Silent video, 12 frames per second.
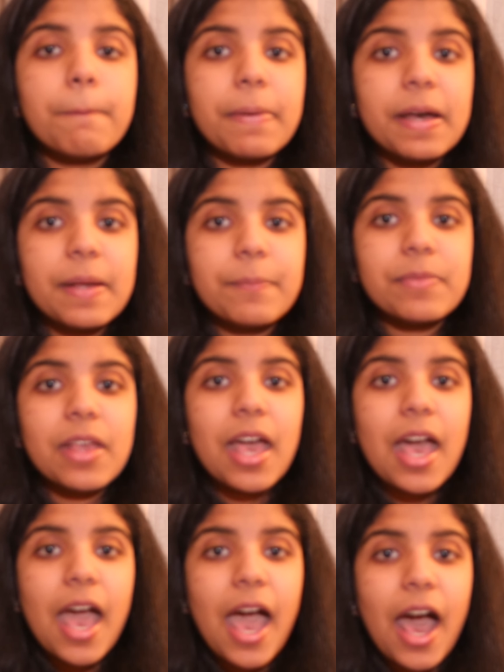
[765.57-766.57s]
but
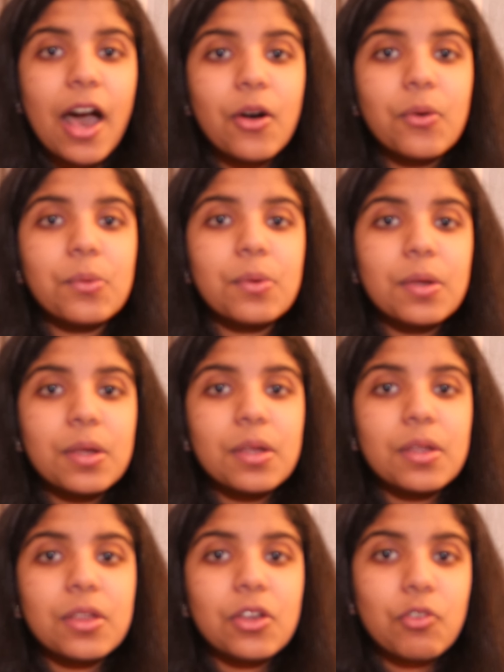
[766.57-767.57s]
how
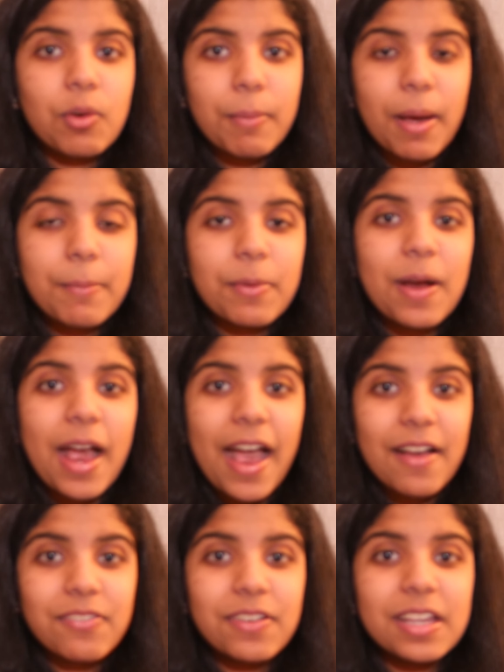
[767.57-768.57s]
you remember
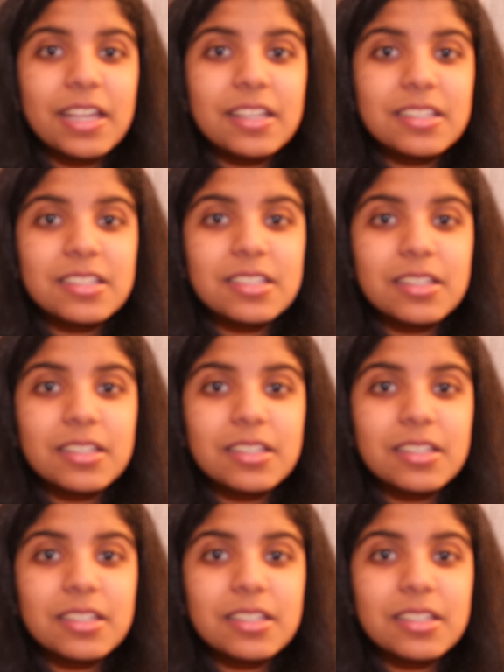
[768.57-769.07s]
every